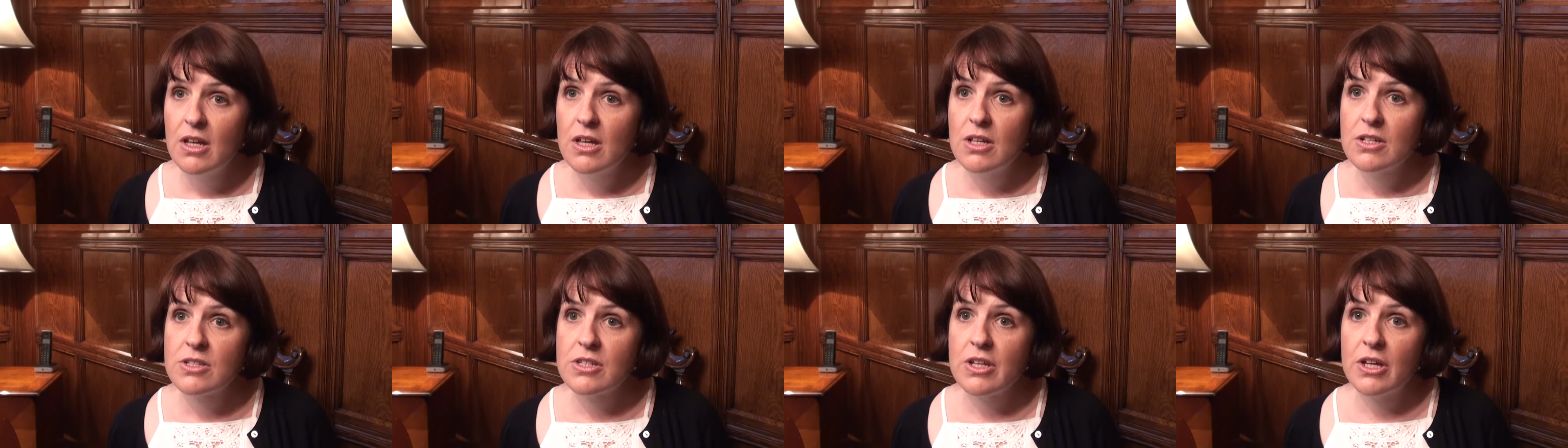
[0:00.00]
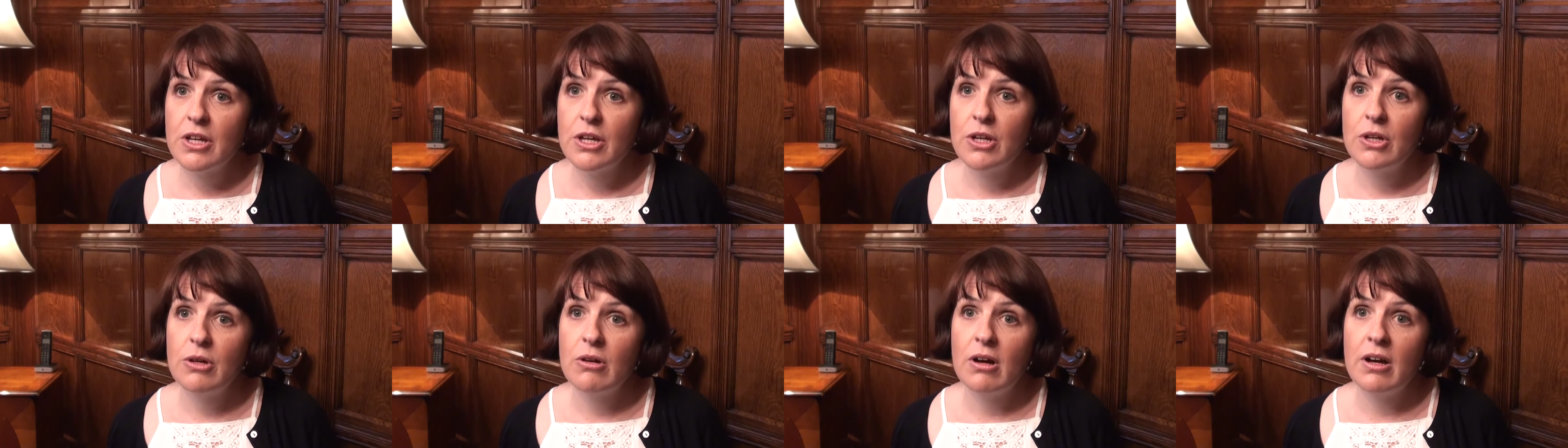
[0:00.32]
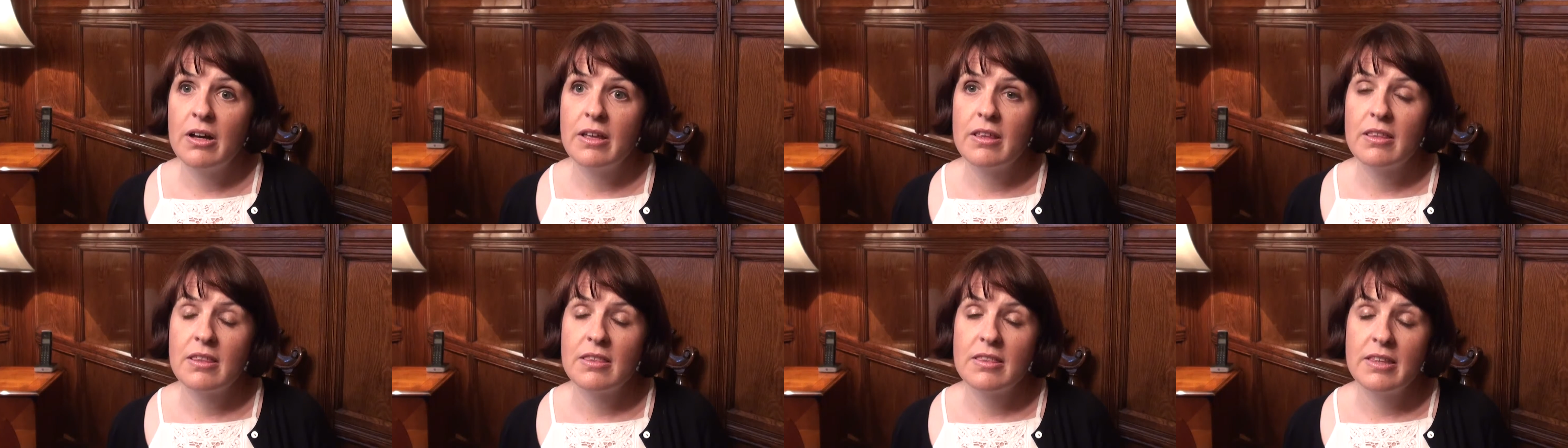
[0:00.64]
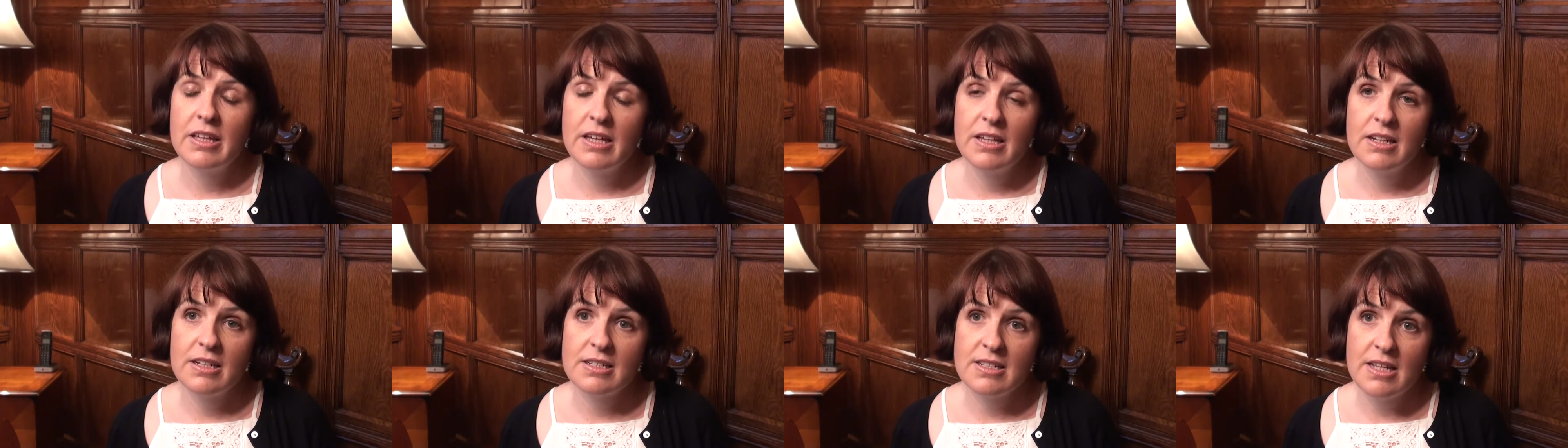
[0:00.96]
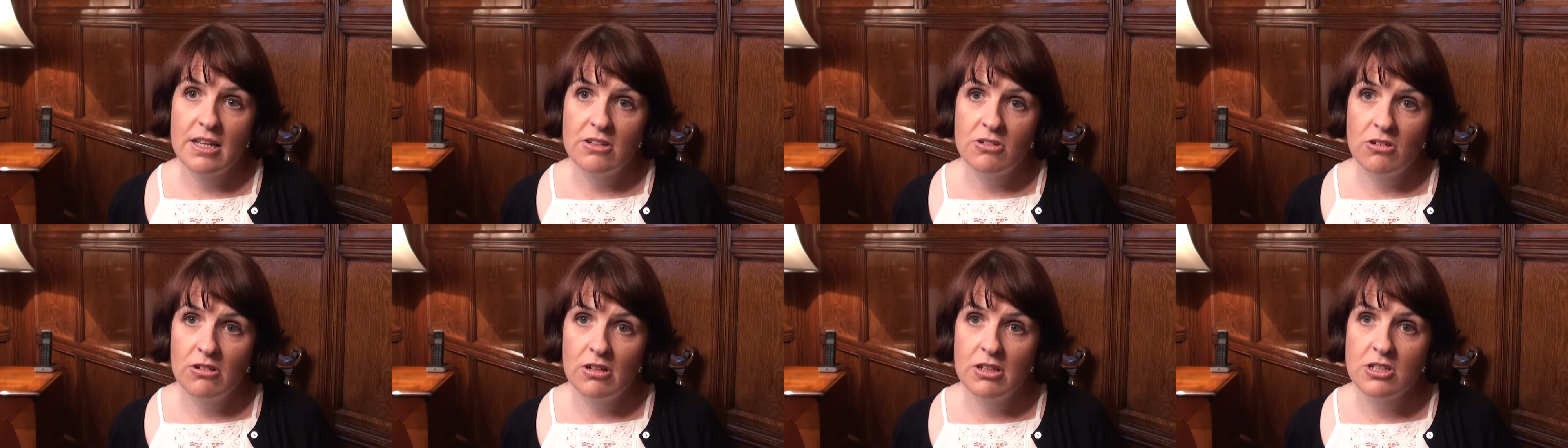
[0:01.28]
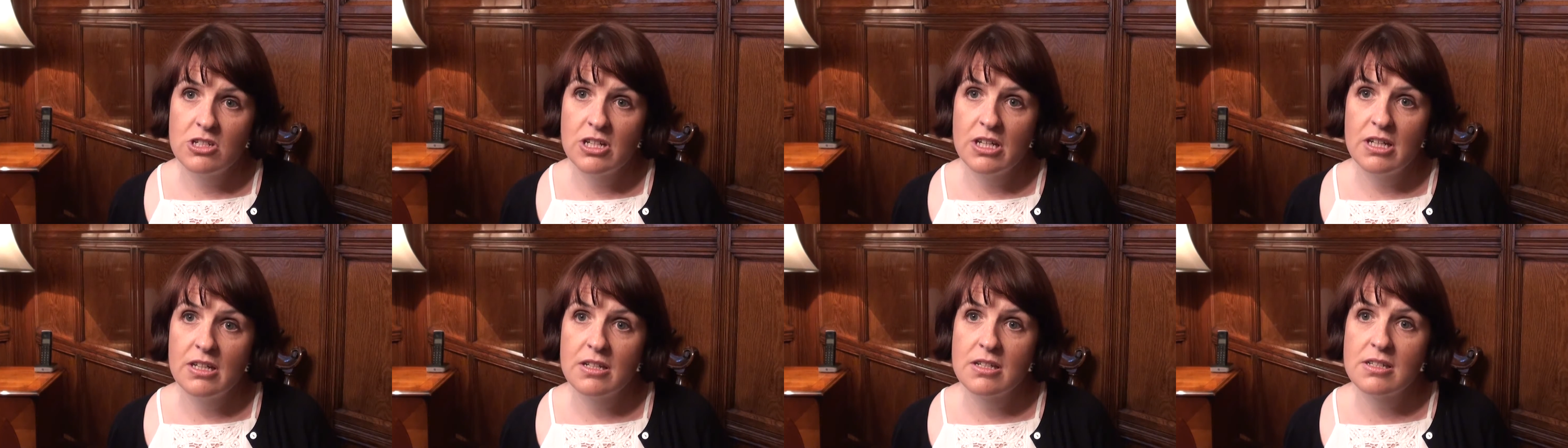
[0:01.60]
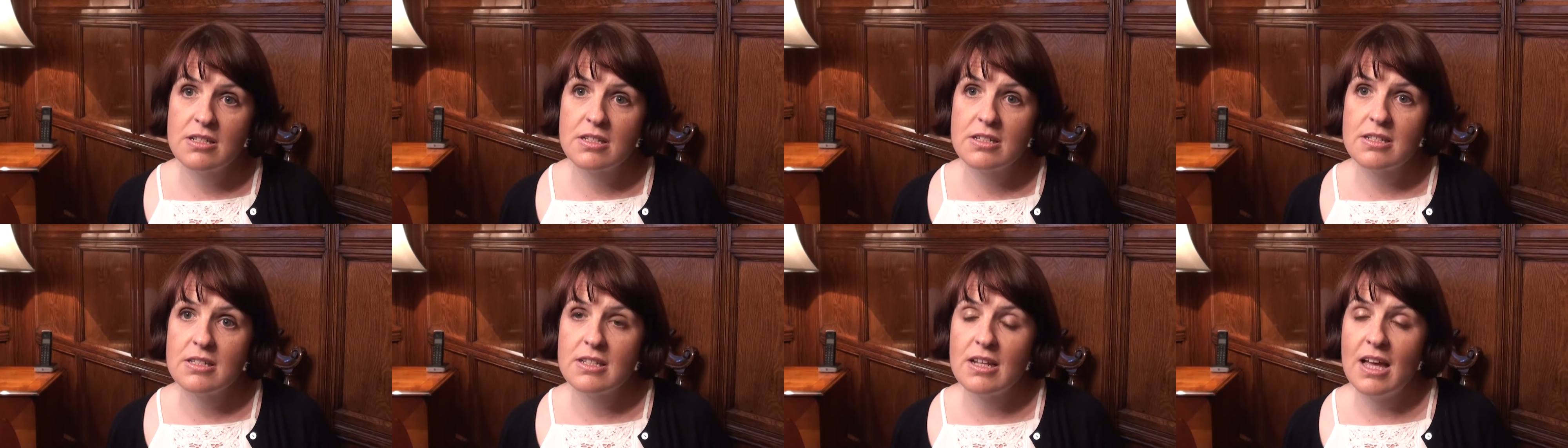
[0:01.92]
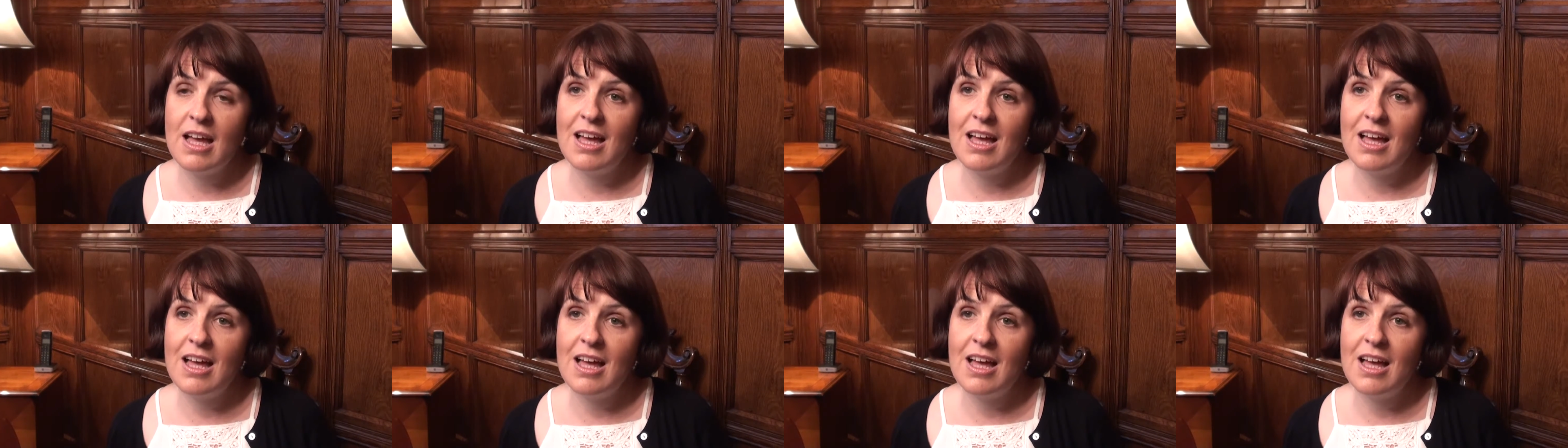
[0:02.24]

So I think technologists